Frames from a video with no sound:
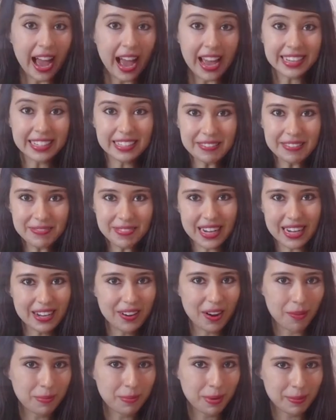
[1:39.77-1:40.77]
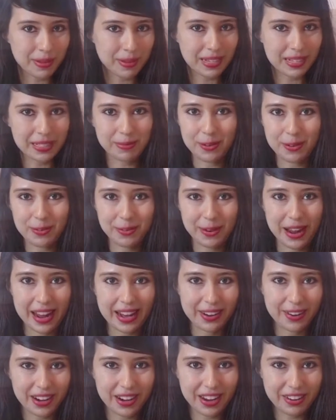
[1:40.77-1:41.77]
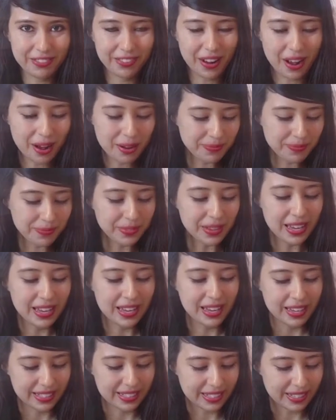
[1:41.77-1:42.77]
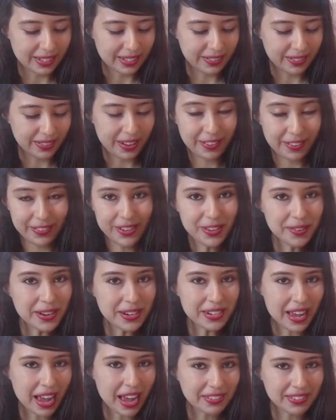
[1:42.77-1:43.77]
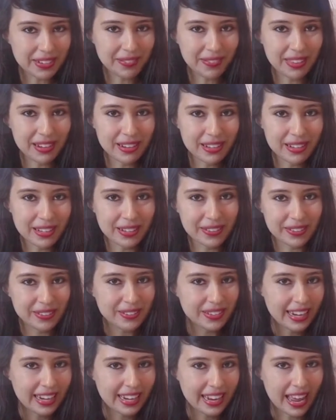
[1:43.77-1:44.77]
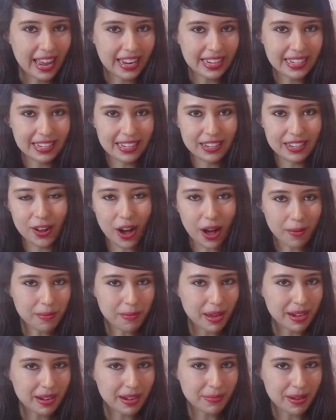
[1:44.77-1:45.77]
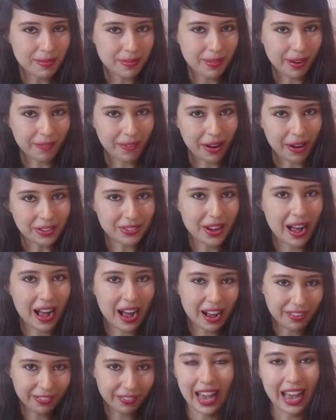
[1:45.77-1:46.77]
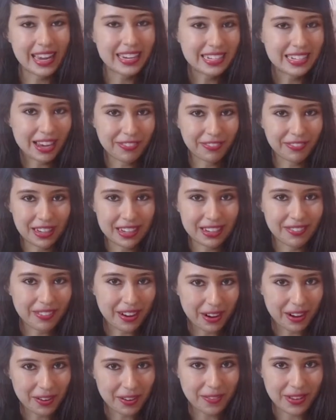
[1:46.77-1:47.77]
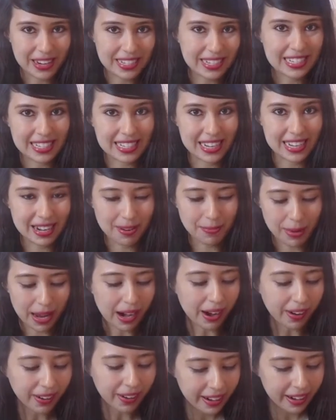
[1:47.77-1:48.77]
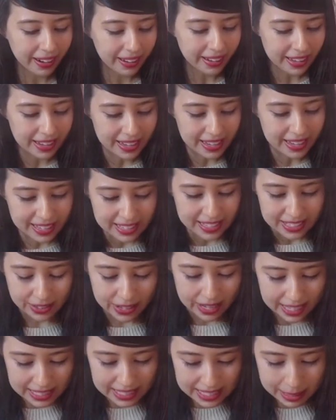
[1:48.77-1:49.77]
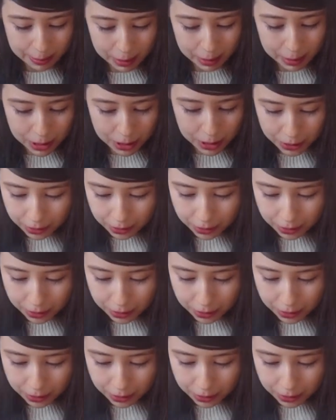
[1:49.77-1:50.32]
keep getting compliments about where I got it from, so if you do want to have something cute that not many people around you have, I definitely recommend this little bear. So that's number two.